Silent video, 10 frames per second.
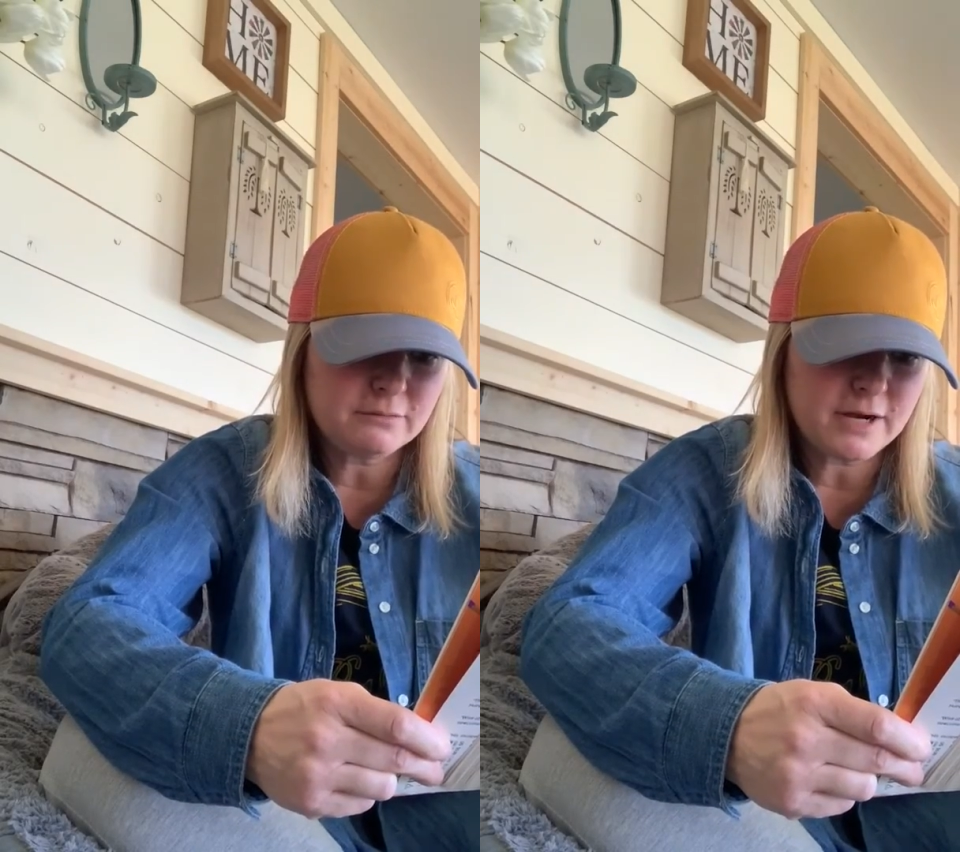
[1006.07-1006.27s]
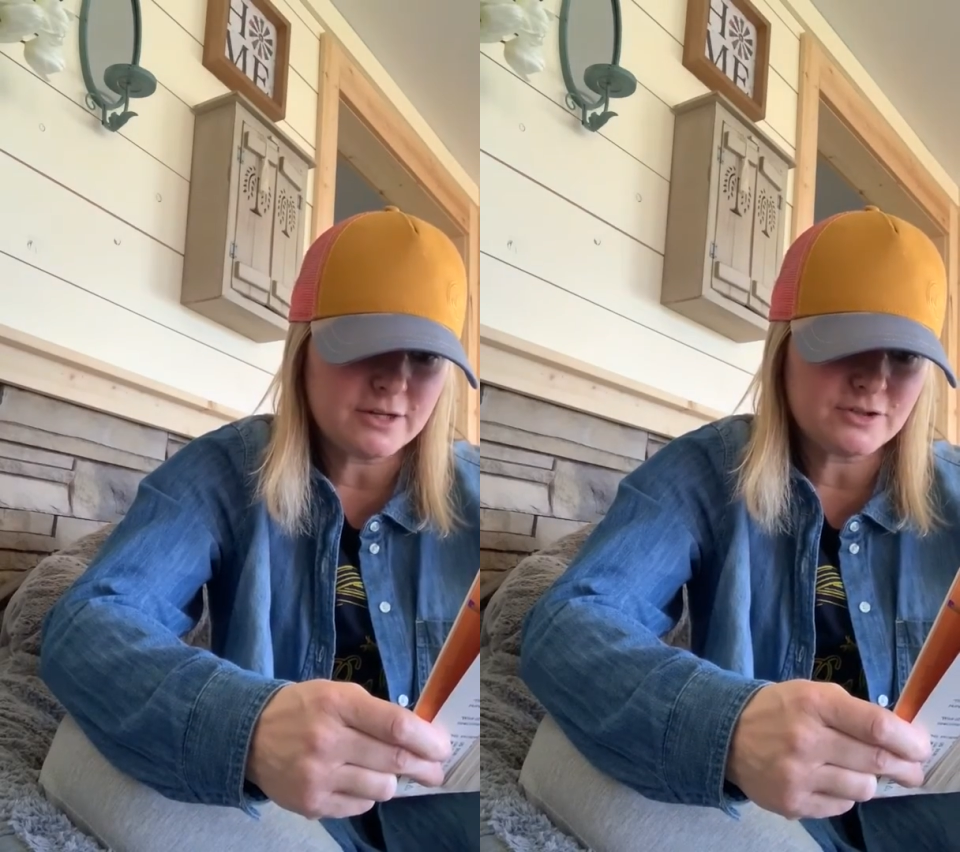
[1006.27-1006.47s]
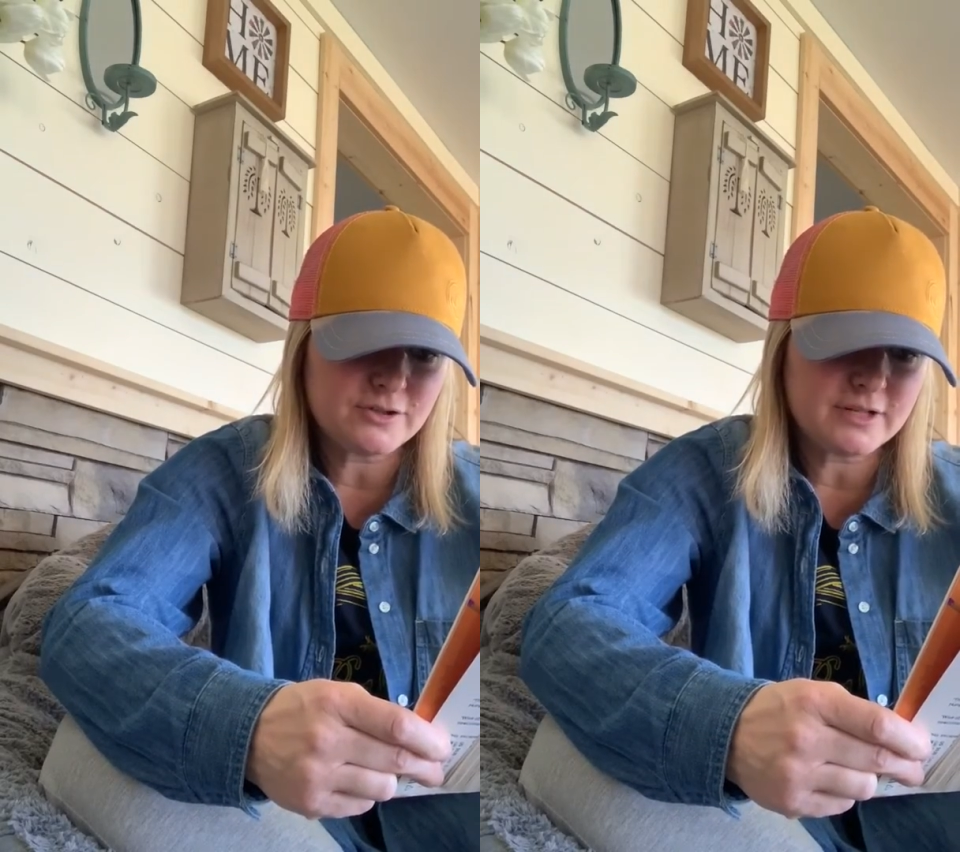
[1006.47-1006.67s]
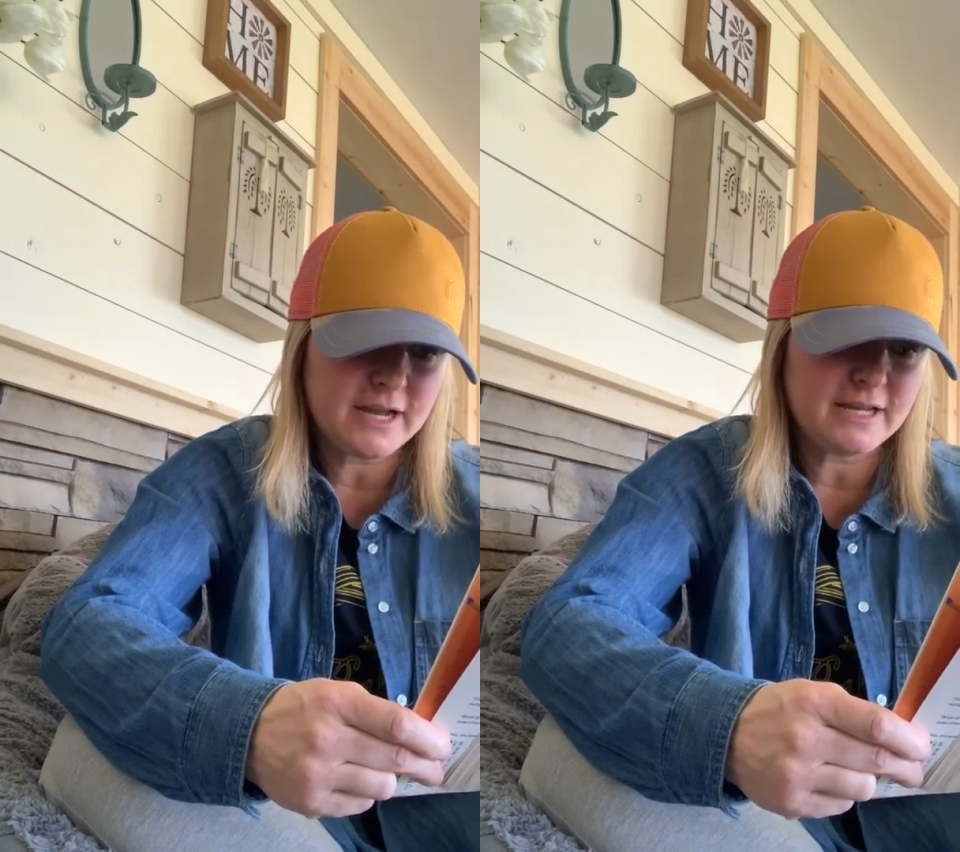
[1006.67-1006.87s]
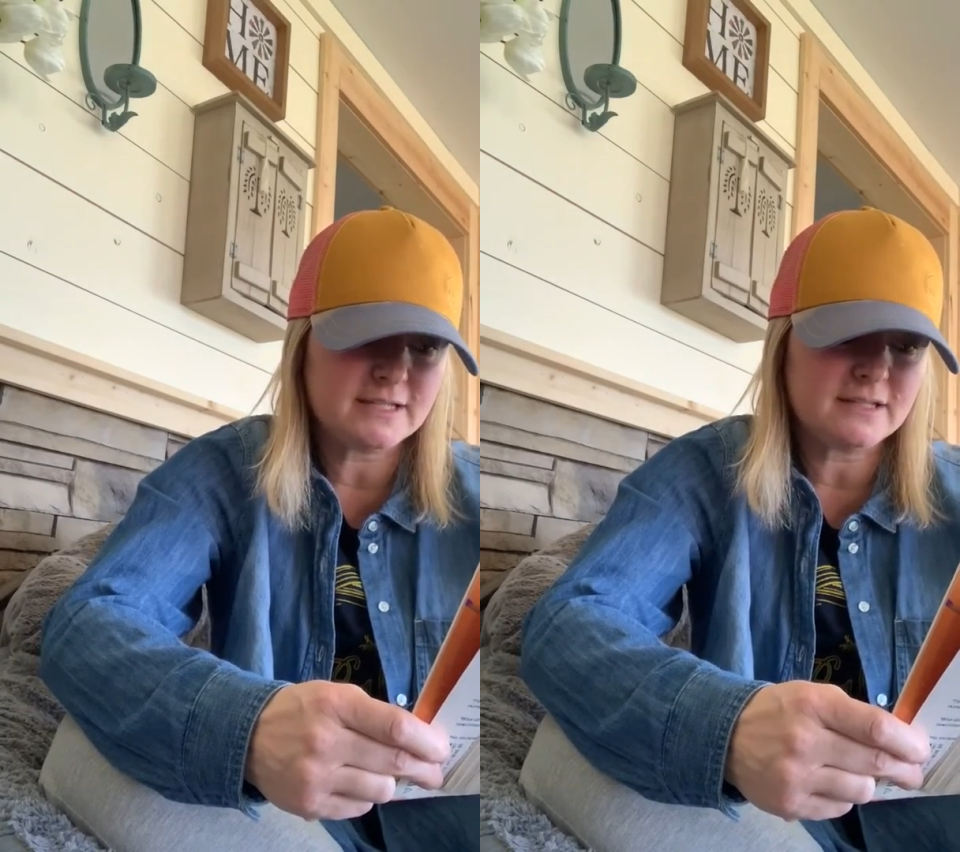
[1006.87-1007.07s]
Roger's
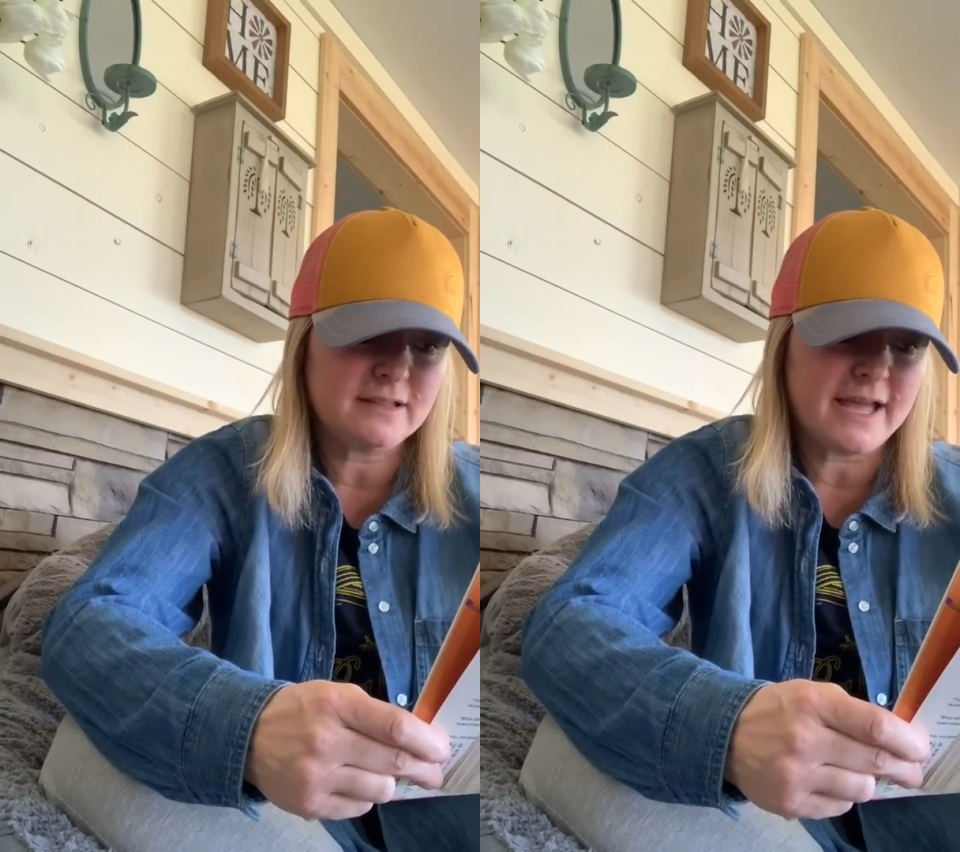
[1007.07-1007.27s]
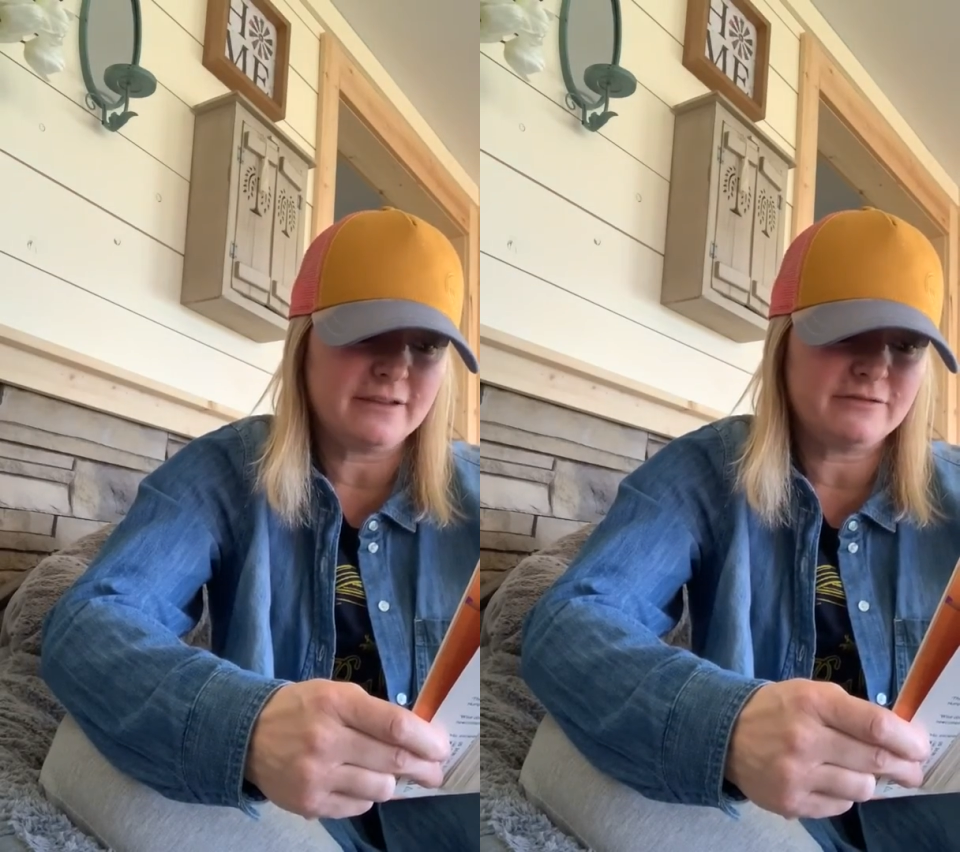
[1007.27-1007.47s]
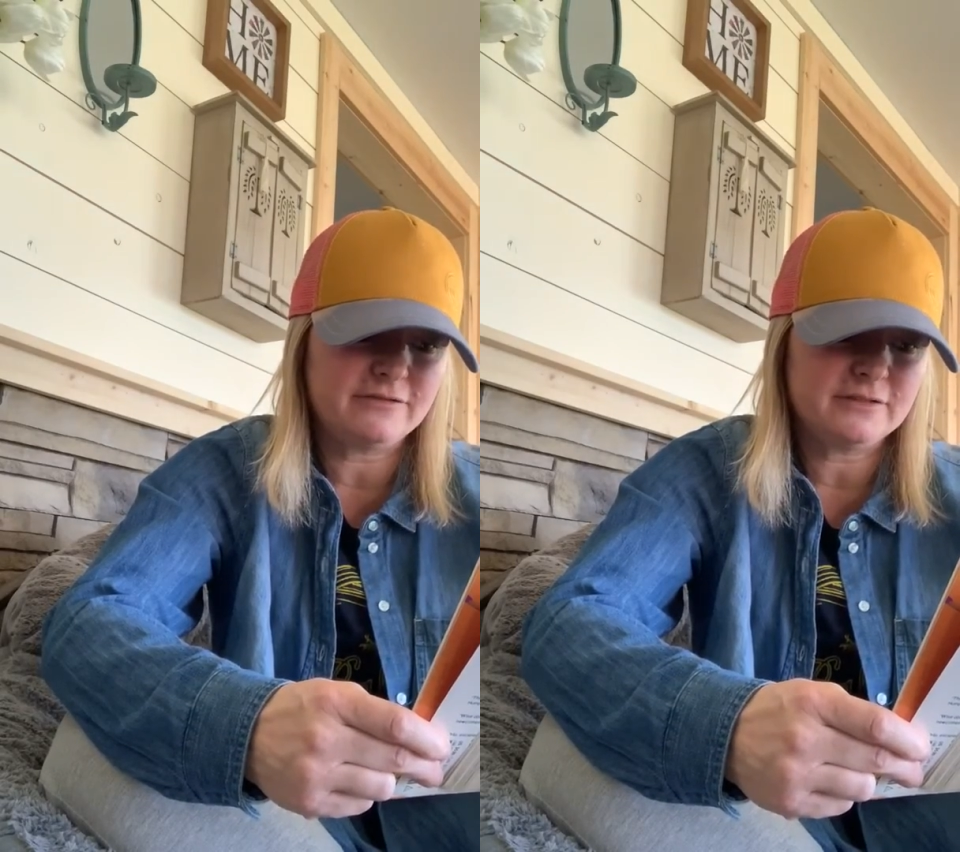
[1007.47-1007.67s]
Guide to Life.